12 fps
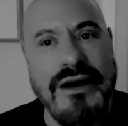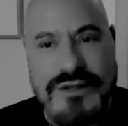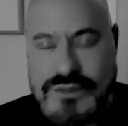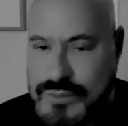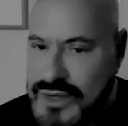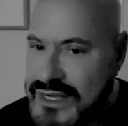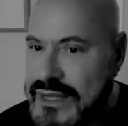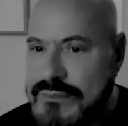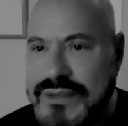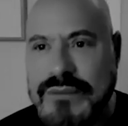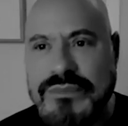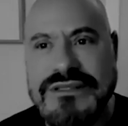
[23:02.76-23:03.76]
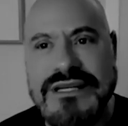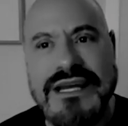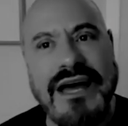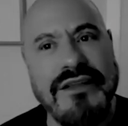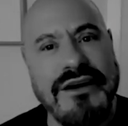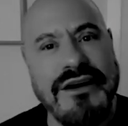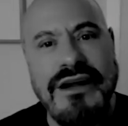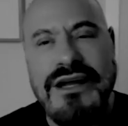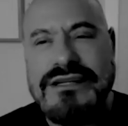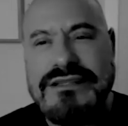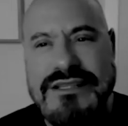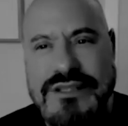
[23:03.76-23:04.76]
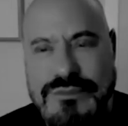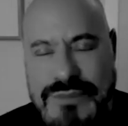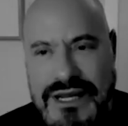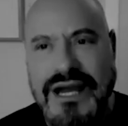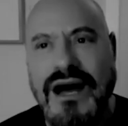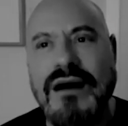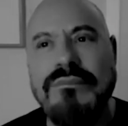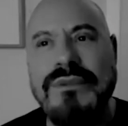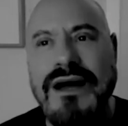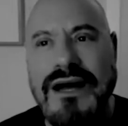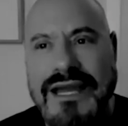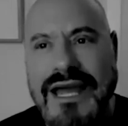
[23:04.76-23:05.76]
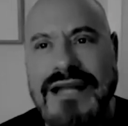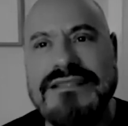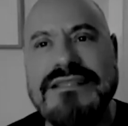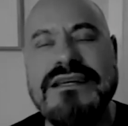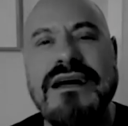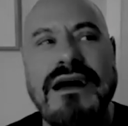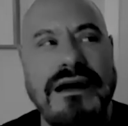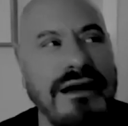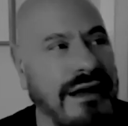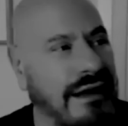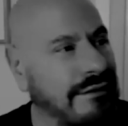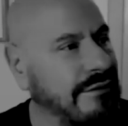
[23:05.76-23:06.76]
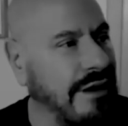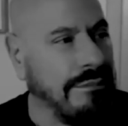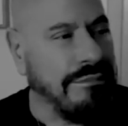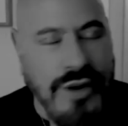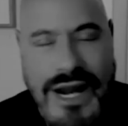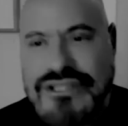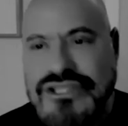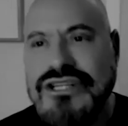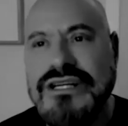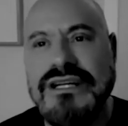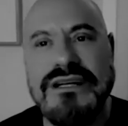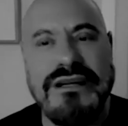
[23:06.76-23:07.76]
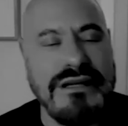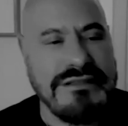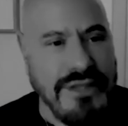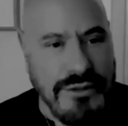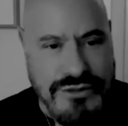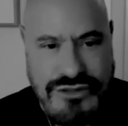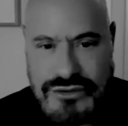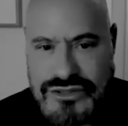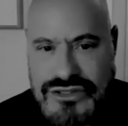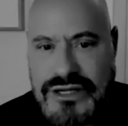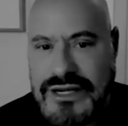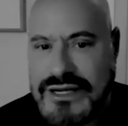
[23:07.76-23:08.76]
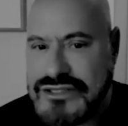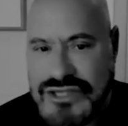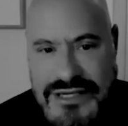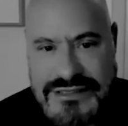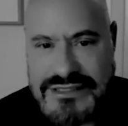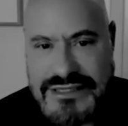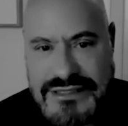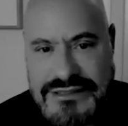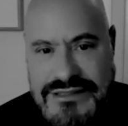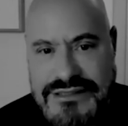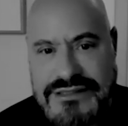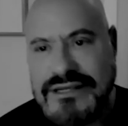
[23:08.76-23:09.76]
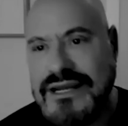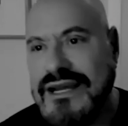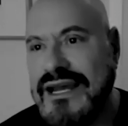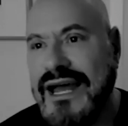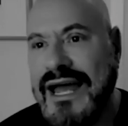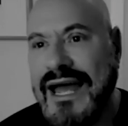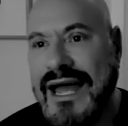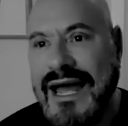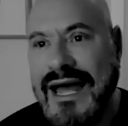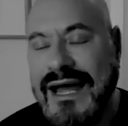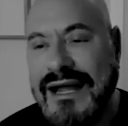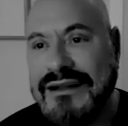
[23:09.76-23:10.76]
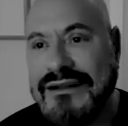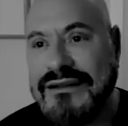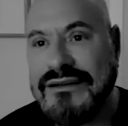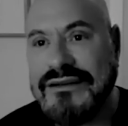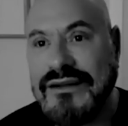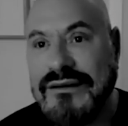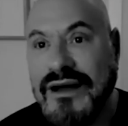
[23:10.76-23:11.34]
It's bringing people together to speak up against oppression, social injustice. And